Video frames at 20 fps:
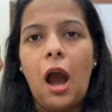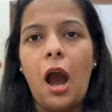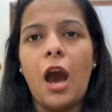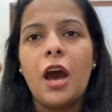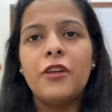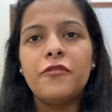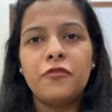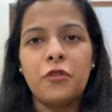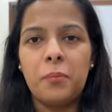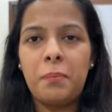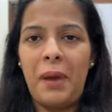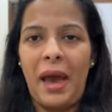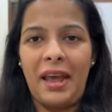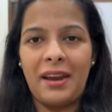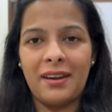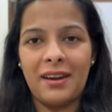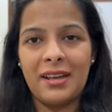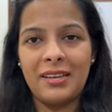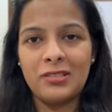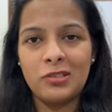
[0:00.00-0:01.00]
are from
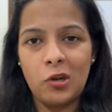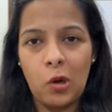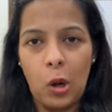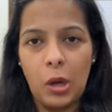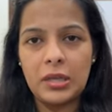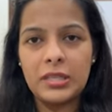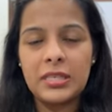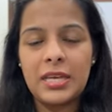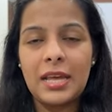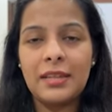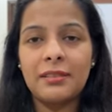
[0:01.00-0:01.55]
Paradise Lost,